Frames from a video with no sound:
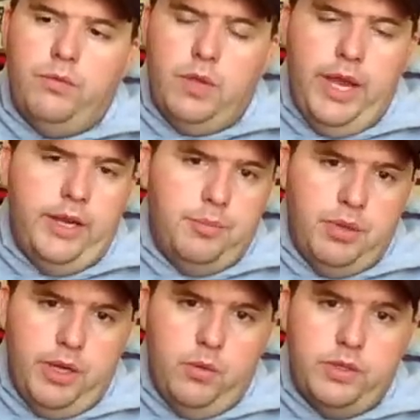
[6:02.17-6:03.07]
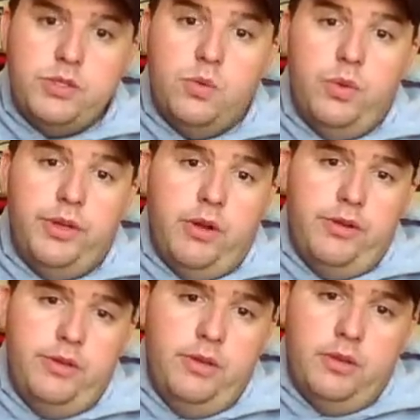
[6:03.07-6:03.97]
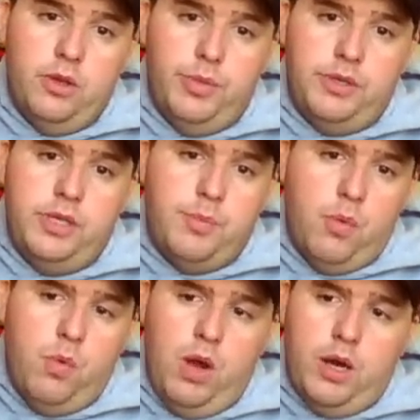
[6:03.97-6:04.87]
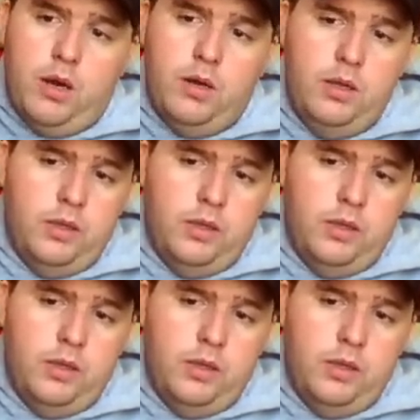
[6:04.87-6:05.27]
line to play with. So when you're in a little bit deeper water,